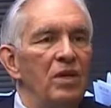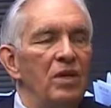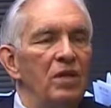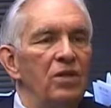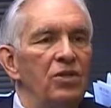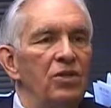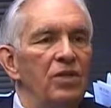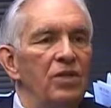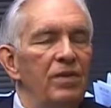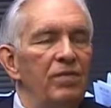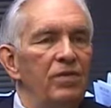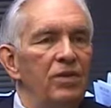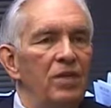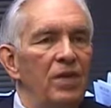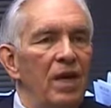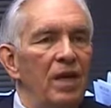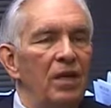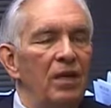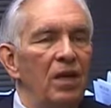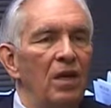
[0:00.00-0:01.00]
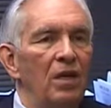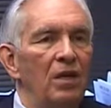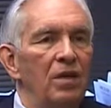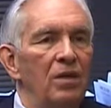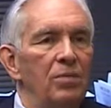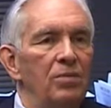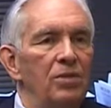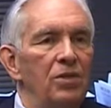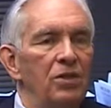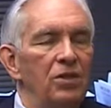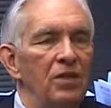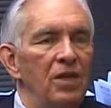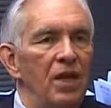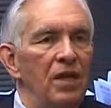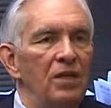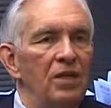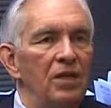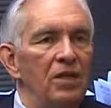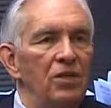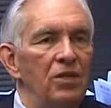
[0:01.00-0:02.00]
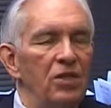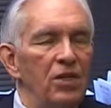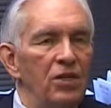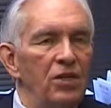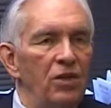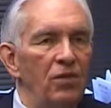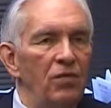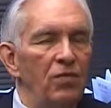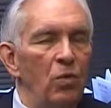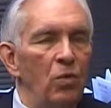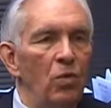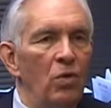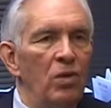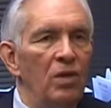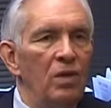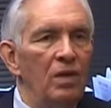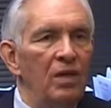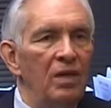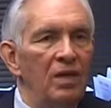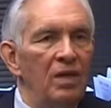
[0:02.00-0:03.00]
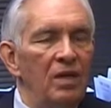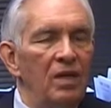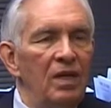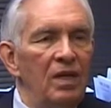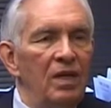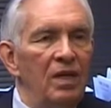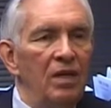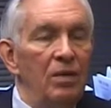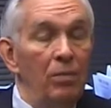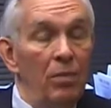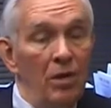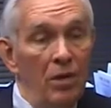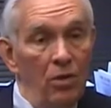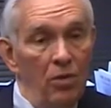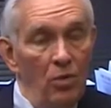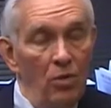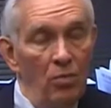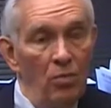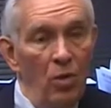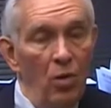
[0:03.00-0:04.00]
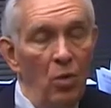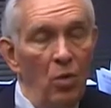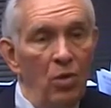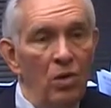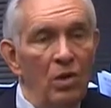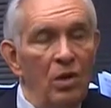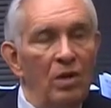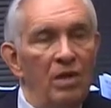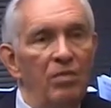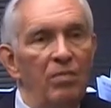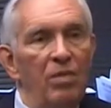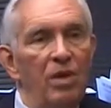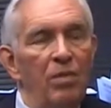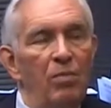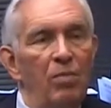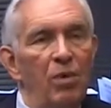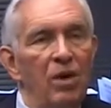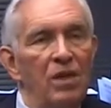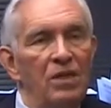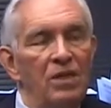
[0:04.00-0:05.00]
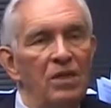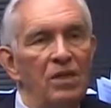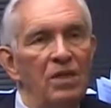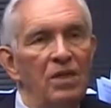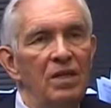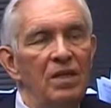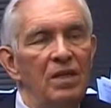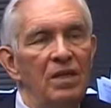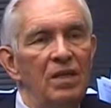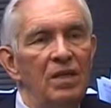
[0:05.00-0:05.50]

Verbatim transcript: Hills Civitan Club since 1964. Been on the board, been president.